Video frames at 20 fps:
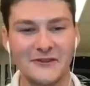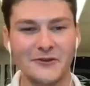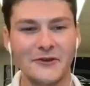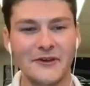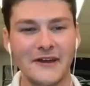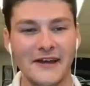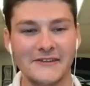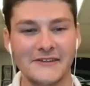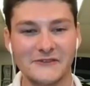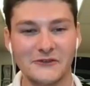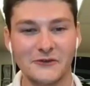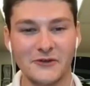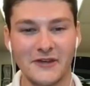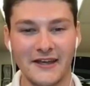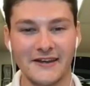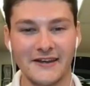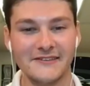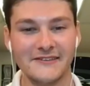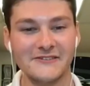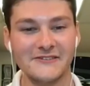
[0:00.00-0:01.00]
you guys still
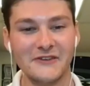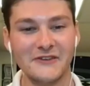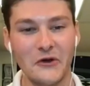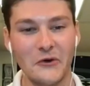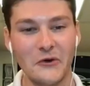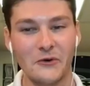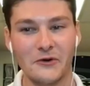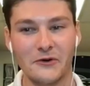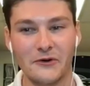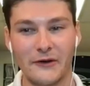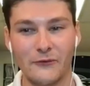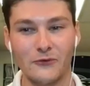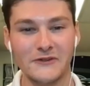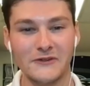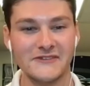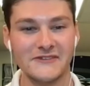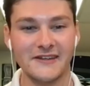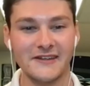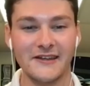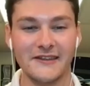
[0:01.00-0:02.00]
getting snow, or
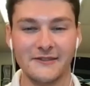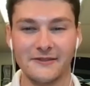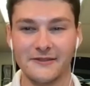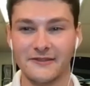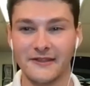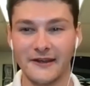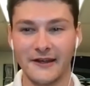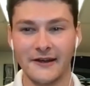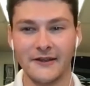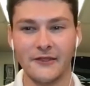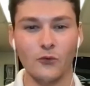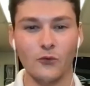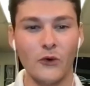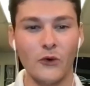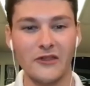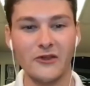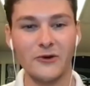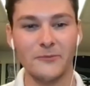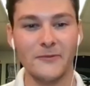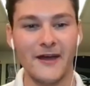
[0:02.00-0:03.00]
what's the kind of the
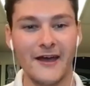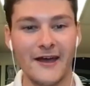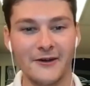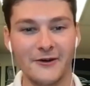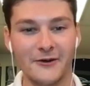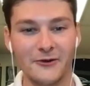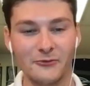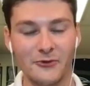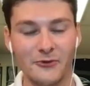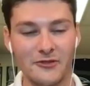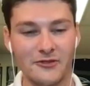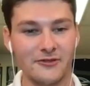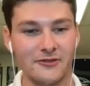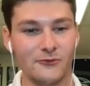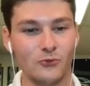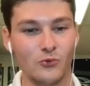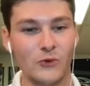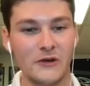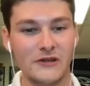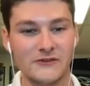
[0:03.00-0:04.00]
weather pattern with
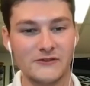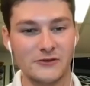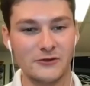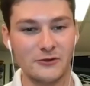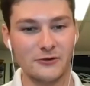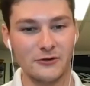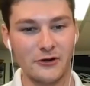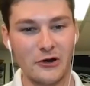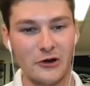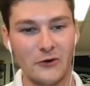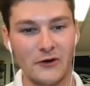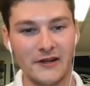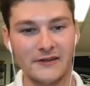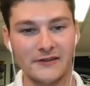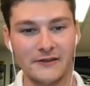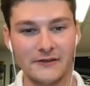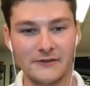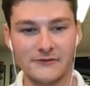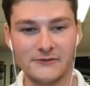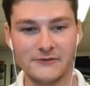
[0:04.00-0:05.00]
winter going
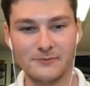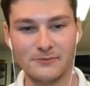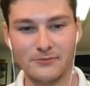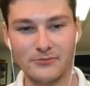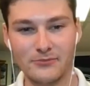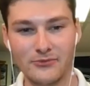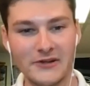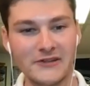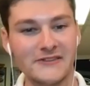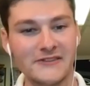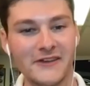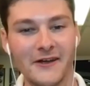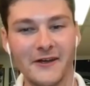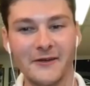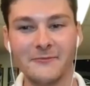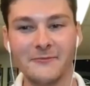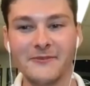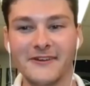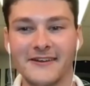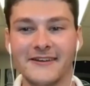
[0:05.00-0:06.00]
into
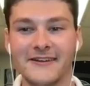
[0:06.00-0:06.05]
springtime?